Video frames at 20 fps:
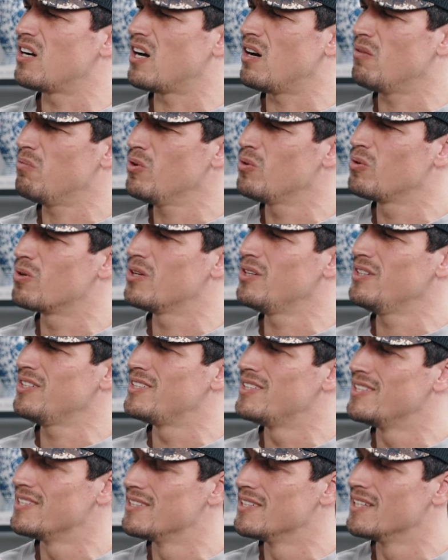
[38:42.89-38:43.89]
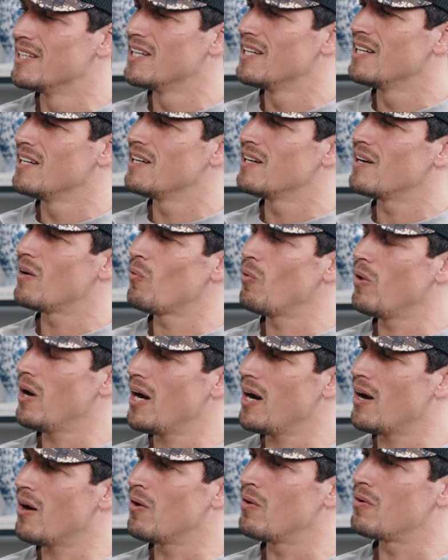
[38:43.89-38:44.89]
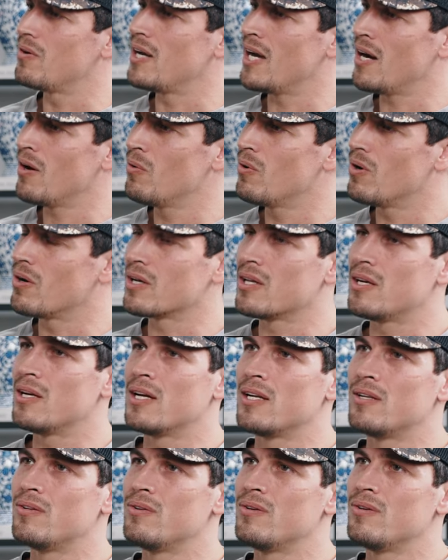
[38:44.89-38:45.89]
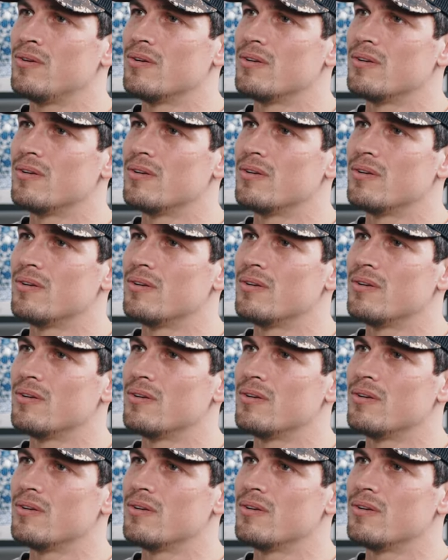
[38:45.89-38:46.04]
I'm all good wow now what can I do